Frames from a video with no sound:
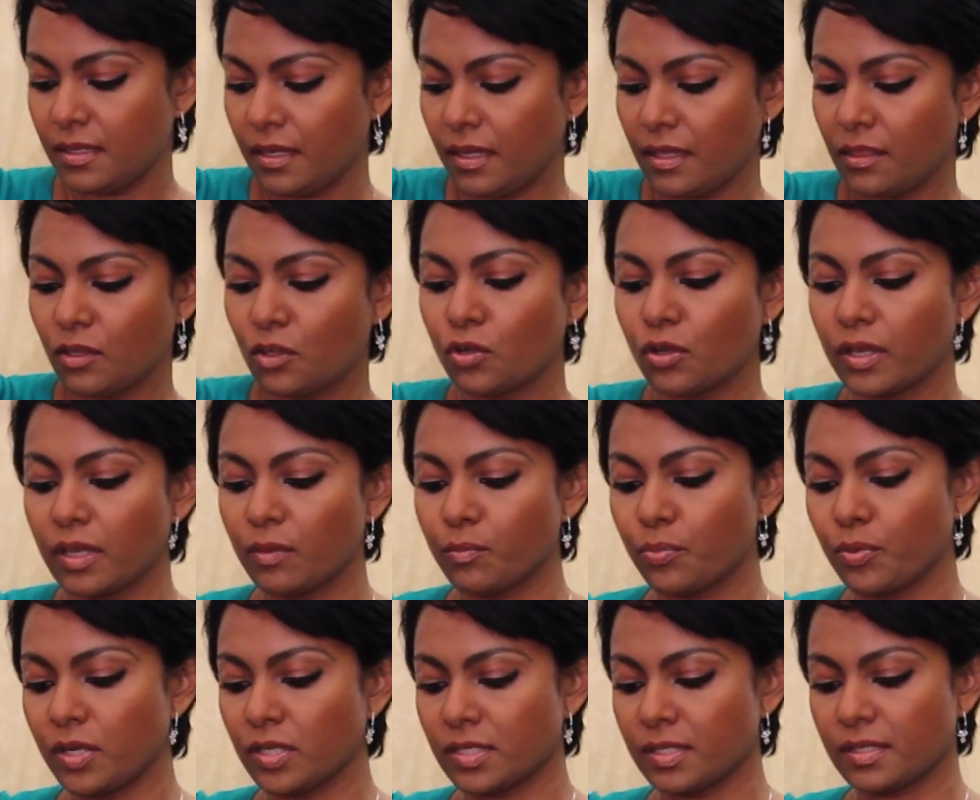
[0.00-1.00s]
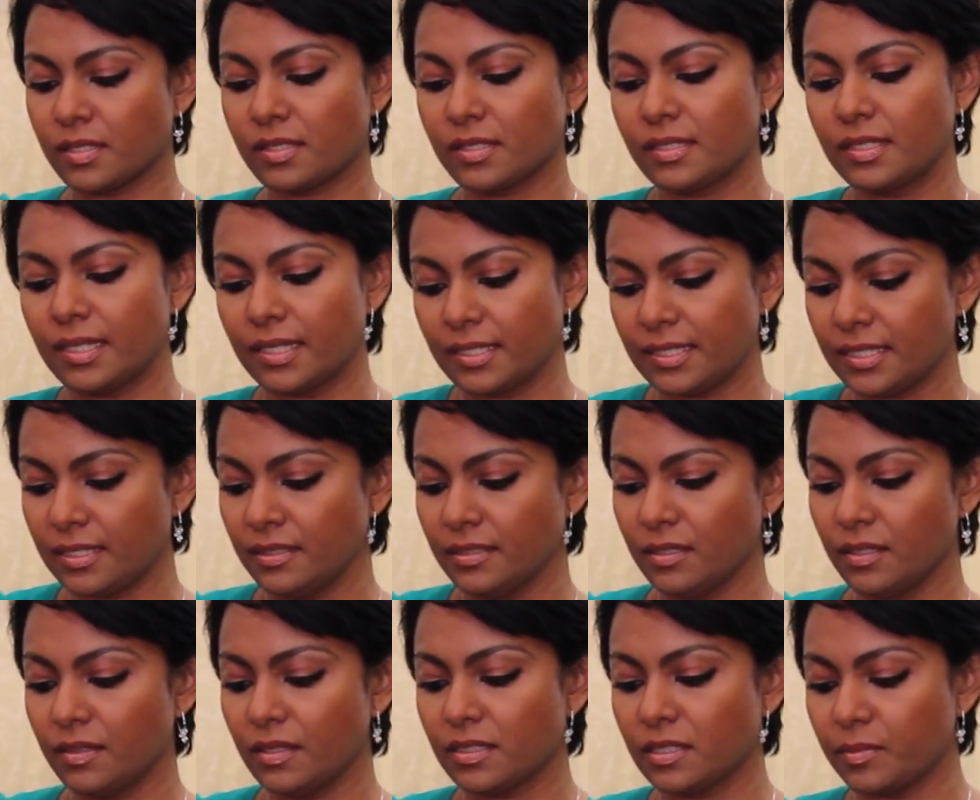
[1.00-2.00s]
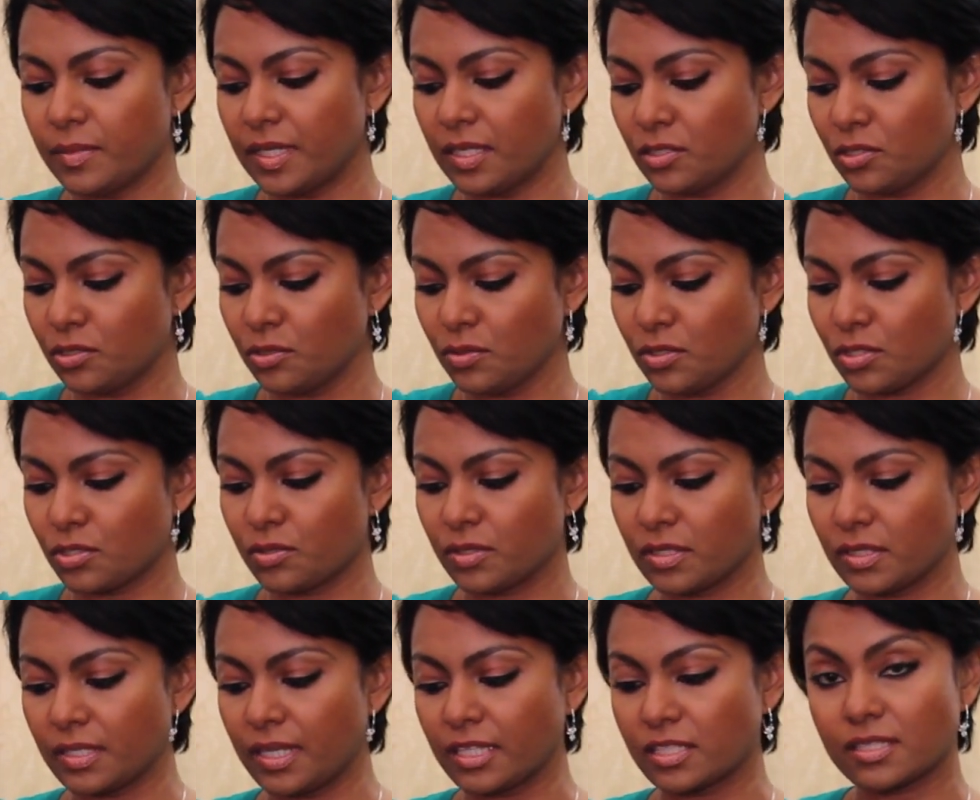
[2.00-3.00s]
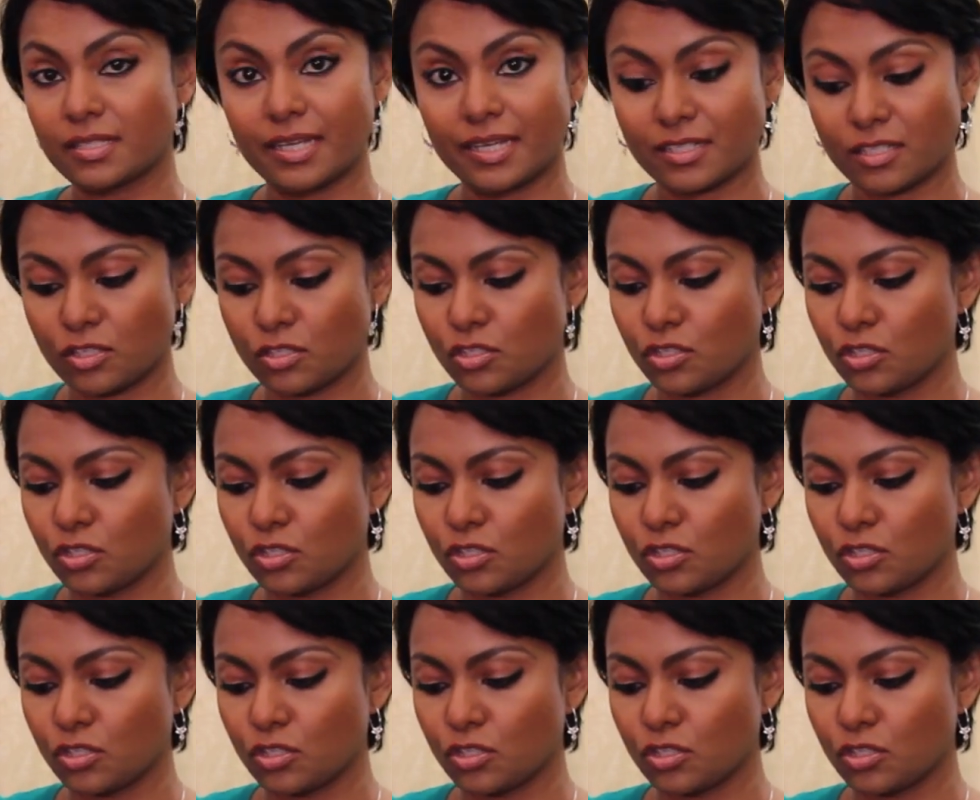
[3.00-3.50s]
Get the cooking process started on the tomatoes so it gets nice and